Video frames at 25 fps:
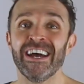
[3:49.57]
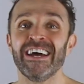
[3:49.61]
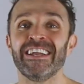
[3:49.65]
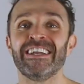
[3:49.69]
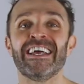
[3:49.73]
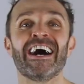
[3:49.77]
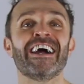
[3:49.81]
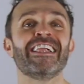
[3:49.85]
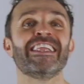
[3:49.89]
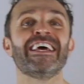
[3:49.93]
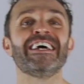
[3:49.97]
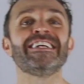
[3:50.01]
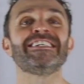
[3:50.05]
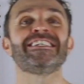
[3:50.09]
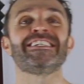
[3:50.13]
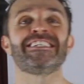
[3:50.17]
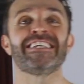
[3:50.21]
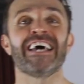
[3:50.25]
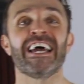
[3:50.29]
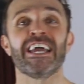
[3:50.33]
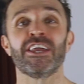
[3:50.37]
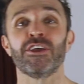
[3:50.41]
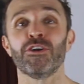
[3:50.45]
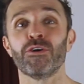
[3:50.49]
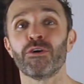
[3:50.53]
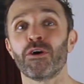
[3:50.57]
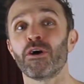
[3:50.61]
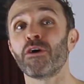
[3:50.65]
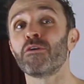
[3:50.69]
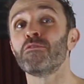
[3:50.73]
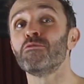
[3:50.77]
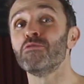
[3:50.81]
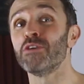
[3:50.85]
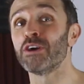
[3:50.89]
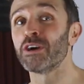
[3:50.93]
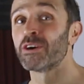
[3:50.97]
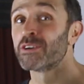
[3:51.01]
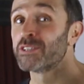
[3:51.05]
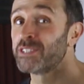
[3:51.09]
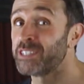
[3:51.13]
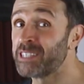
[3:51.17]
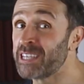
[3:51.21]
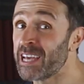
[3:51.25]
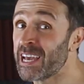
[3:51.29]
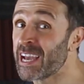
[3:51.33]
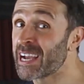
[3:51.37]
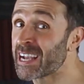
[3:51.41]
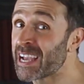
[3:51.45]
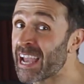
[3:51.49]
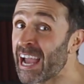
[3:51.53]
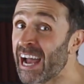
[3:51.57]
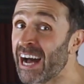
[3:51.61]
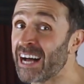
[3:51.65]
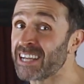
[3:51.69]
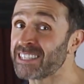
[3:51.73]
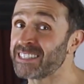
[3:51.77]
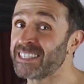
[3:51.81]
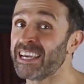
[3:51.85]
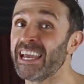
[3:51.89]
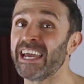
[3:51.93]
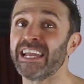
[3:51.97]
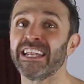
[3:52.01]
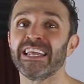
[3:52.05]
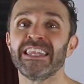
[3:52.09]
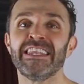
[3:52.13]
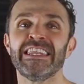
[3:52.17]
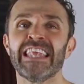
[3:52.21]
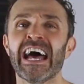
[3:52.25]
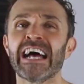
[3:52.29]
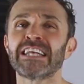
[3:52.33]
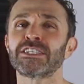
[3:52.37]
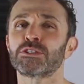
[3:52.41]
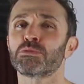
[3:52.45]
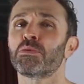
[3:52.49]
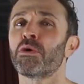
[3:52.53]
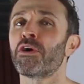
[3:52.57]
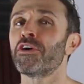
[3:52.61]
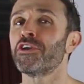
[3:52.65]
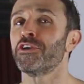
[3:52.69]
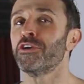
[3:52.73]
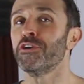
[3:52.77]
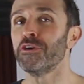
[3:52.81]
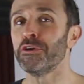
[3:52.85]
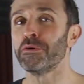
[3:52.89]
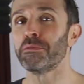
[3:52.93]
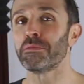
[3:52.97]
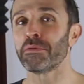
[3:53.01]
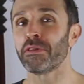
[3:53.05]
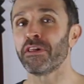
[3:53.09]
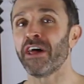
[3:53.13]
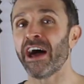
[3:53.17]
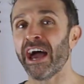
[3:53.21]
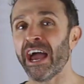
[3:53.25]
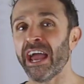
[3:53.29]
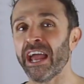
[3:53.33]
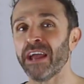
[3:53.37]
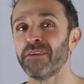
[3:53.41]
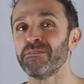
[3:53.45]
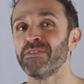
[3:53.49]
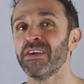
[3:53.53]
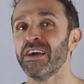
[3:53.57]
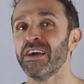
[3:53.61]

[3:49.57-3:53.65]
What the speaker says: Now let's say you're a real tech house head and that's what you play.